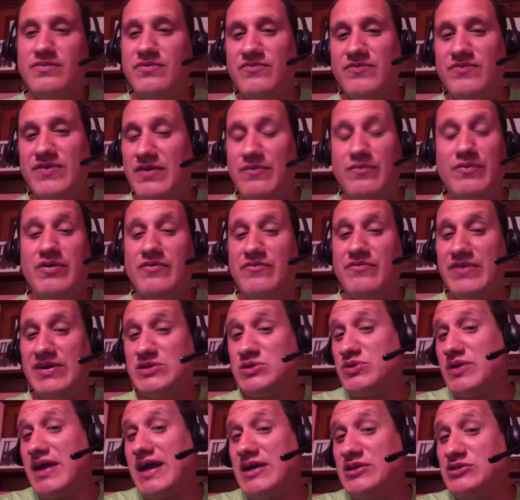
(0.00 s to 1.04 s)
One
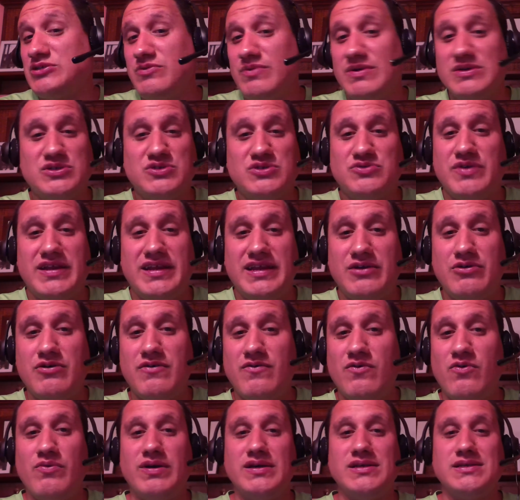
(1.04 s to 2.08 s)
wrestler actually was trending,
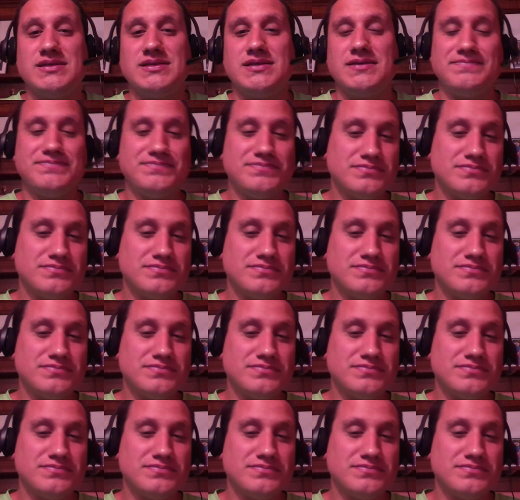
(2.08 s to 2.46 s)
whoever it was.